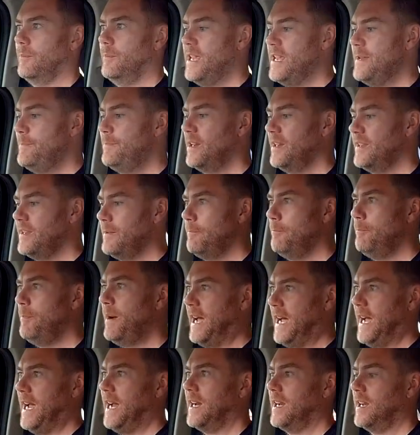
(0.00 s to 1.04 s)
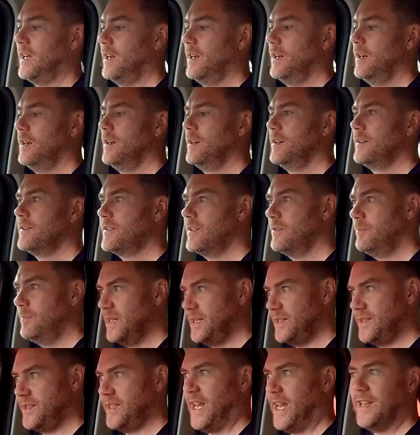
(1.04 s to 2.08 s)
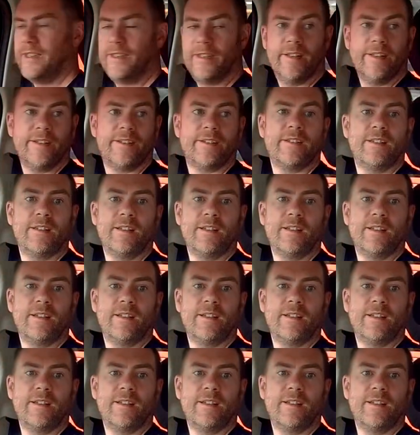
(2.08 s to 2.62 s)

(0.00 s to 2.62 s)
people in the back to be standard.